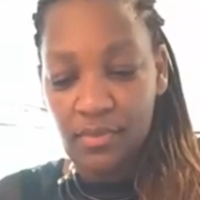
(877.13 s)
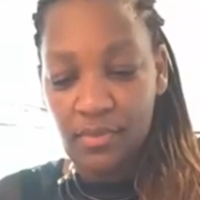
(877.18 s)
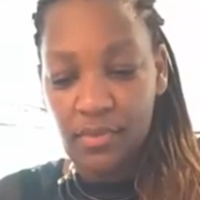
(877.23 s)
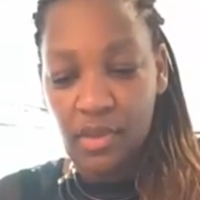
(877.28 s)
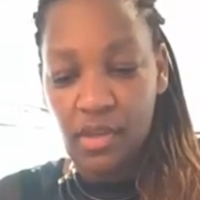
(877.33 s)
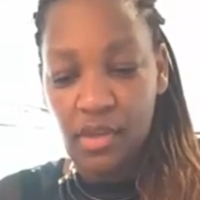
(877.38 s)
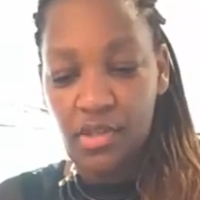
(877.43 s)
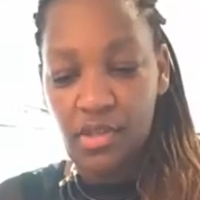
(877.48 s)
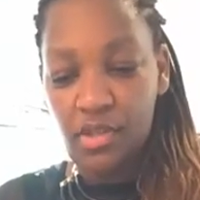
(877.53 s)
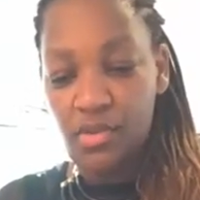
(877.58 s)

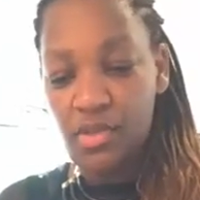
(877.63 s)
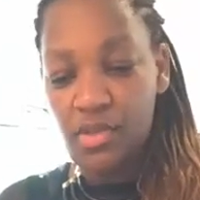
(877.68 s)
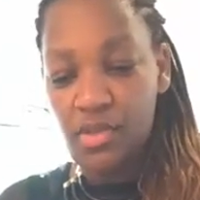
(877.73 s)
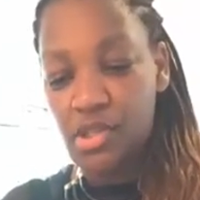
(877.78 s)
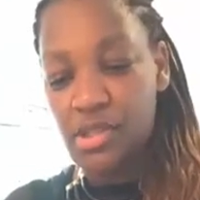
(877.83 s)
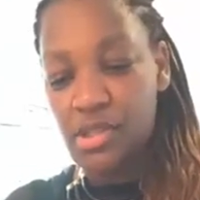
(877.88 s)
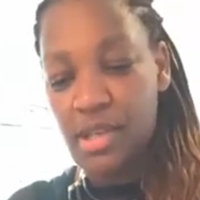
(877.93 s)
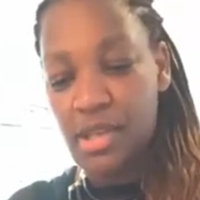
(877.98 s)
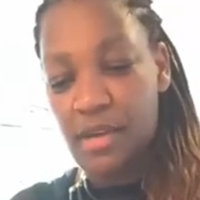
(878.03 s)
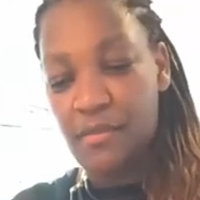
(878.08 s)
As soon as you
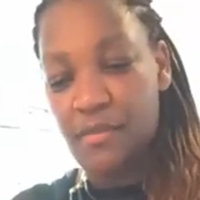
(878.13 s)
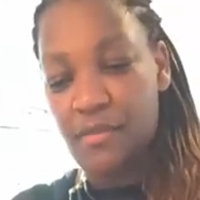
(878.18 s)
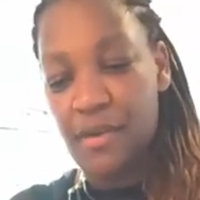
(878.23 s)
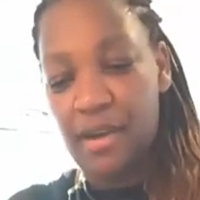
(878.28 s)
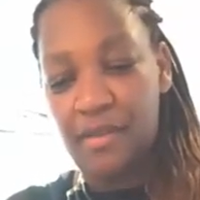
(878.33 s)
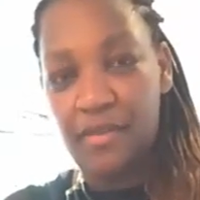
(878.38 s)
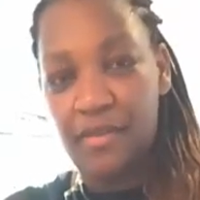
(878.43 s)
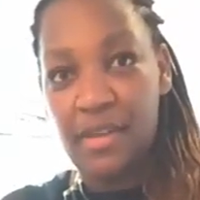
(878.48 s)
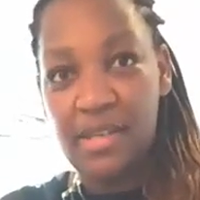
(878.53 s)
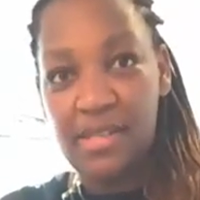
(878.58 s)
start
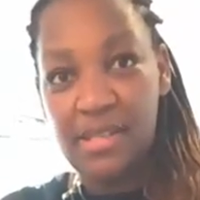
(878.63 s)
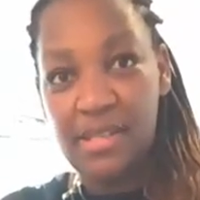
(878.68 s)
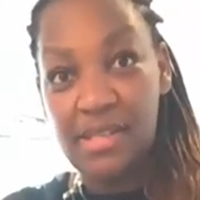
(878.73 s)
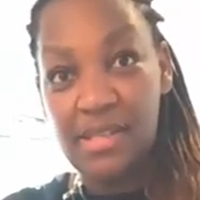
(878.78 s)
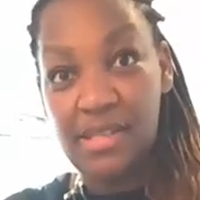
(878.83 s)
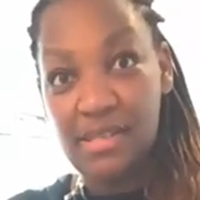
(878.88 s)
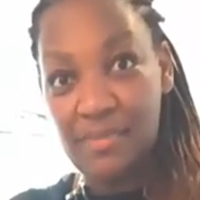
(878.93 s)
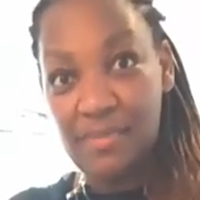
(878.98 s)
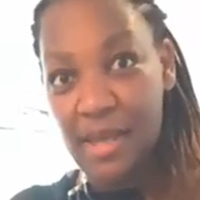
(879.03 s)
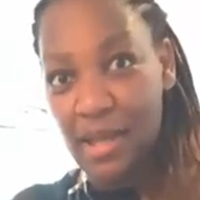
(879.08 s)
frying this, the
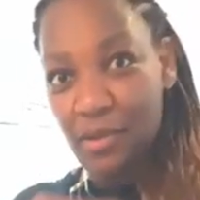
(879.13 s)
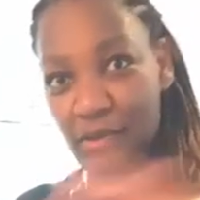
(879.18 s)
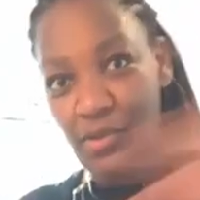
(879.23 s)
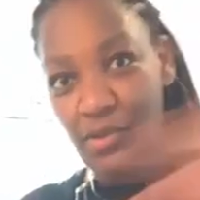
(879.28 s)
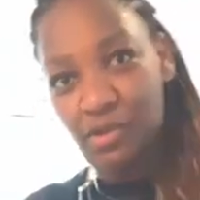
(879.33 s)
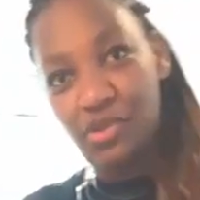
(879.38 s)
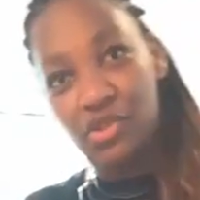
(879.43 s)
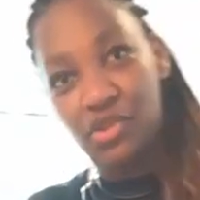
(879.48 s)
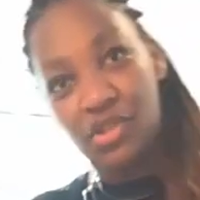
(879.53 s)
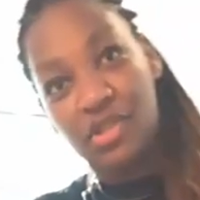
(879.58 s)
smell
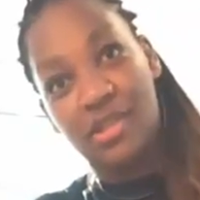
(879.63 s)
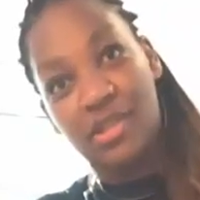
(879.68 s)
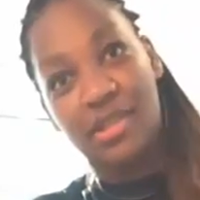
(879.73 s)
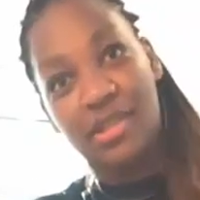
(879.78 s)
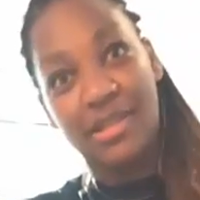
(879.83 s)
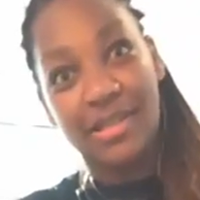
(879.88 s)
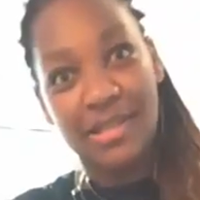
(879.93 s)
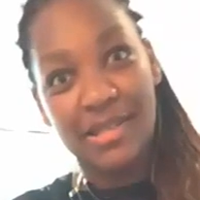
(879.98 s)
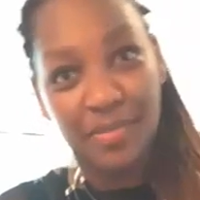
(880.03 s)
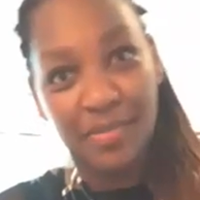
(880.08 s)
will just
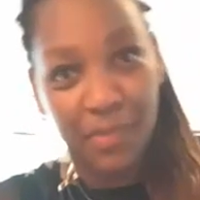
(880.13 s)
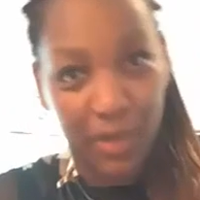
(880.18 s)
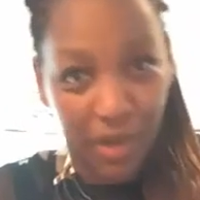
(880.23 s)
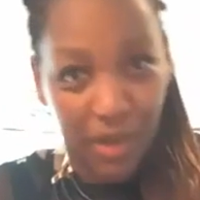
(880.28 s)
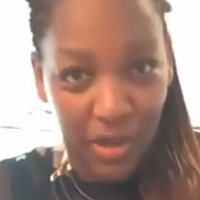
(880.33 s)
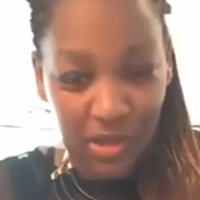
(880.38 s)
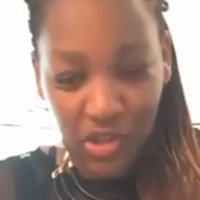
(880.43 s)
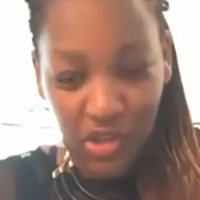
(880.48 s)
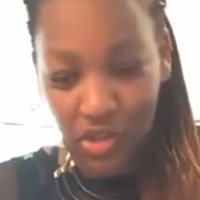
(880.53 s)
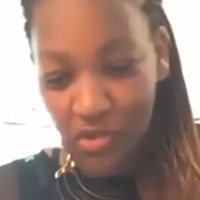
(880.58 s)

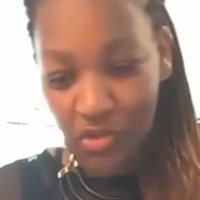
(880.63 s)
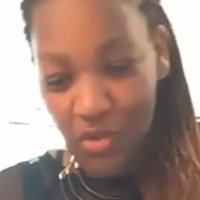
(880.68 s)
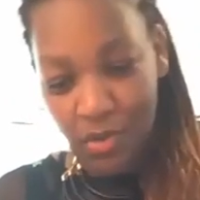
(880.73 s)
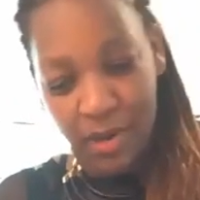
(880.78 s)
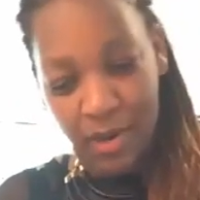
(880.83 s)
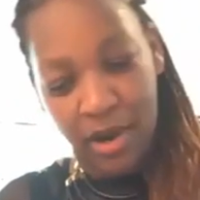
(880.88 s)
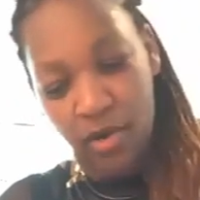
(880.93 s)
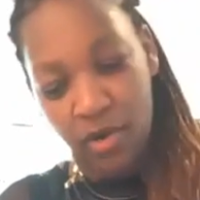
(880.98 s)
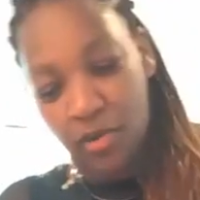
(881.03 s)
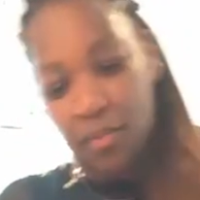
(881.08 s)
disperse
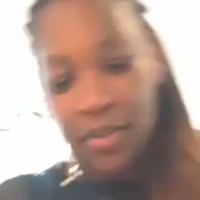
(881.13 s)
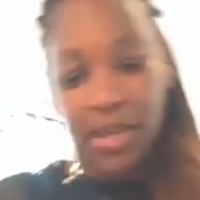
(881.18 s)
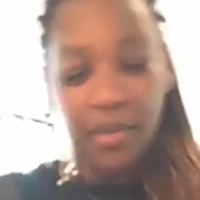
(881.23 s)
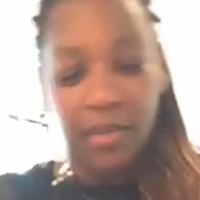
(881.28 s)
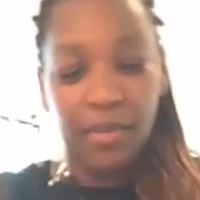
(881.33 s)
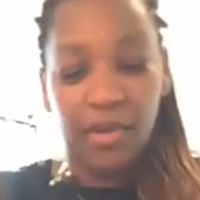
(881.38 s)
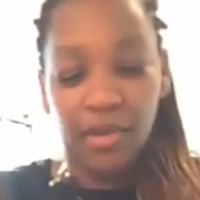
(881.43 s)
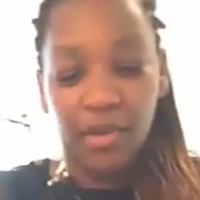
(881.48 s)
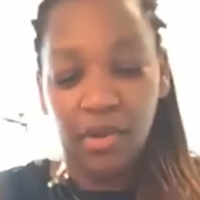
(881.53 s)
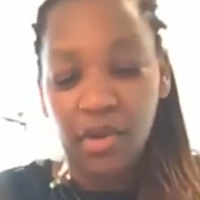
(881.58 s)
throughout, and
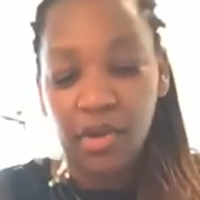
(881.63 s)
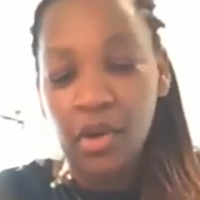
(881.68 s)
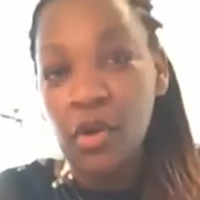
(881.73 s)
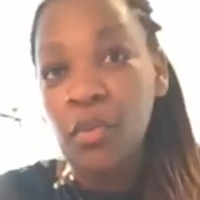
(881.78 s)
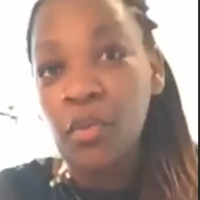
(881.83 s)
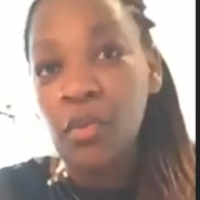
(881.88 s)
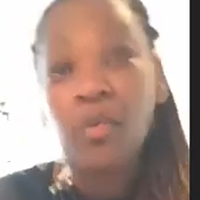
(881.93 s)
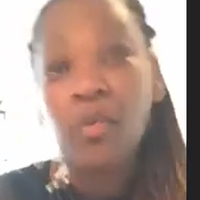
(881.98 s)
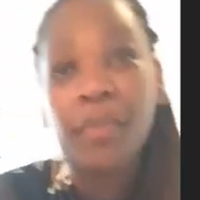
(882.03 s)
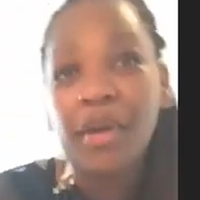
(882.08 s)
people
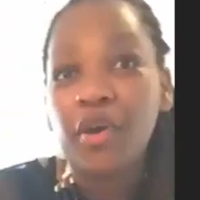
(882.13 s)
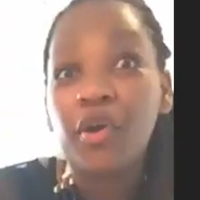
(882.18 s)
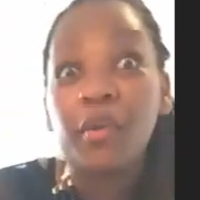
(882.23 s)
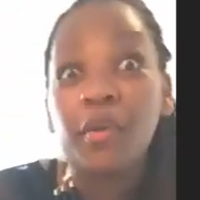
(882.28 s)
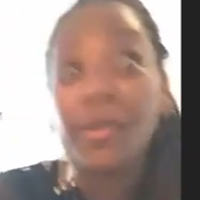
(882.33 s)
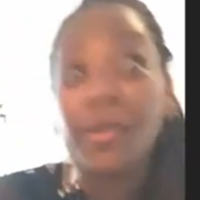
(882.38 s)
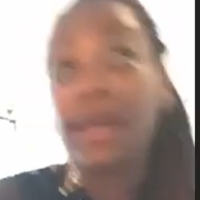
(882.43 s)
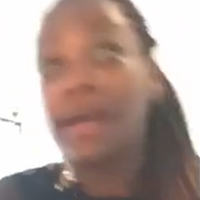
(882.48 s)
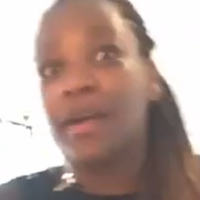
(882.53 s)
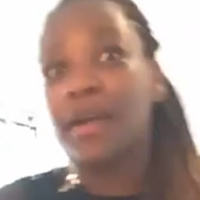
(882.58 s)
will be
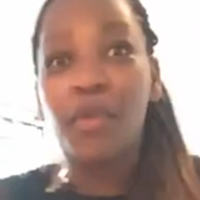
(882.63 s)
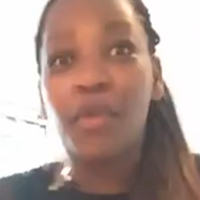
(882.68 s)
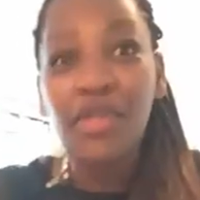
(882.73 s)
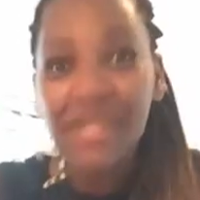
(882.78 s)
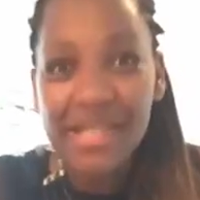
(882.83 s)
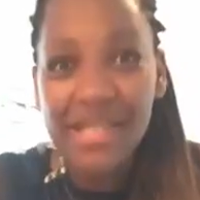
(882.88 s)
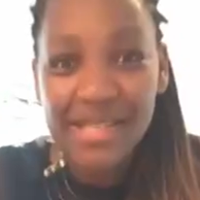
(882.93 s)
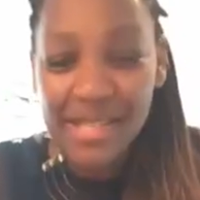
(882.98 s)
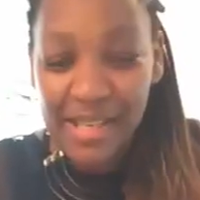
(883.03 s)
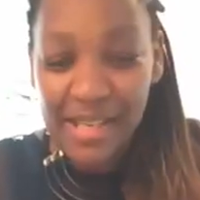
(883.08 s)
coming, what
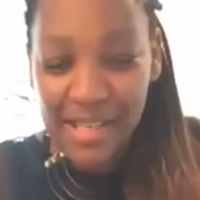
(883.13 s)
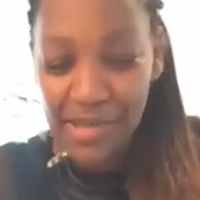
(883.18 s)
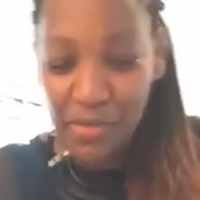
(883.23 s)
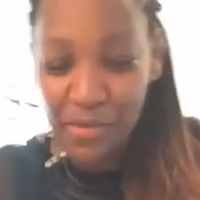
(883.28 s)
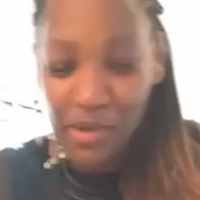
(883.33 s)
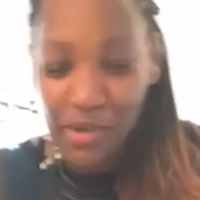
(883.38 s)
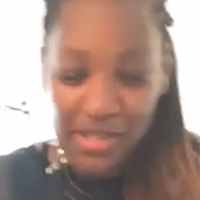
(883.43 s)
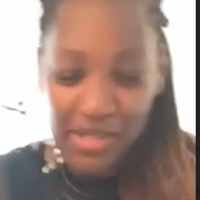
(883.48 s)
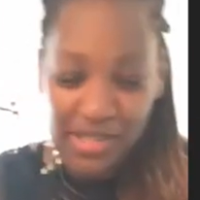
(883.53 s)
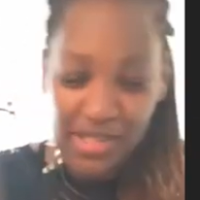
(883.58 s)
is this?
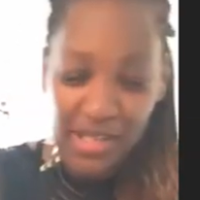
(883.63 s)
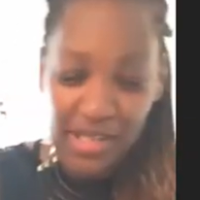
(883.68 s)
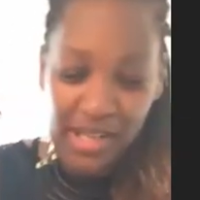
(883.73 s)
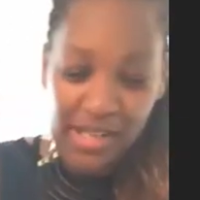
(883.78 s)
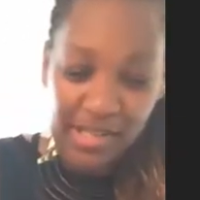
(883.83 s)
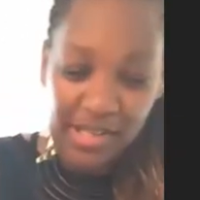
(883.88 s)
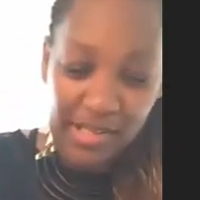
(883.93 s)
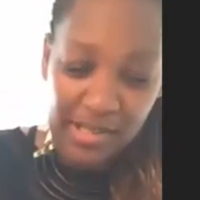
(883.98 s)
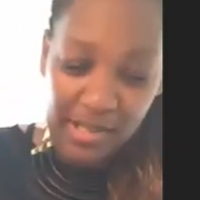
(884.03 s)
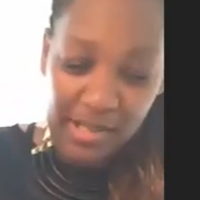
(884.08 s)
What is this?